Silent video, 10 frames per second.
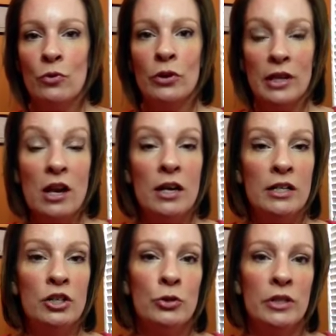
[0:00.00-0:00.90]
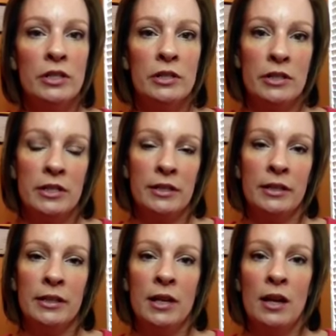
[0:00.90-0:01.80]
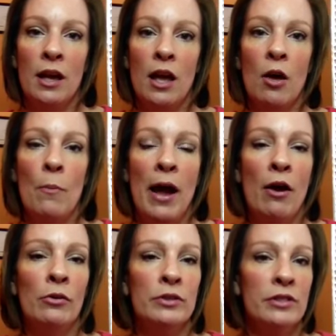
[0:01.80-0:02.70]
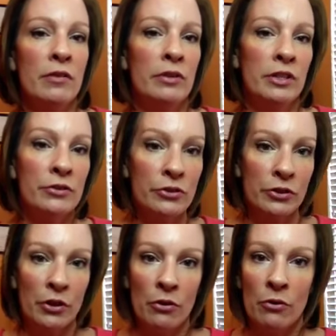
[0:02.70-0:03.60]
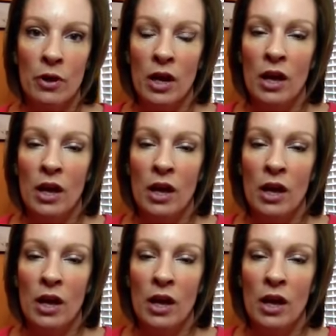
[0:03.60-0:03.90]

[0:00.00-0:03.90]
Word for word: really got into it seriously about seven years ago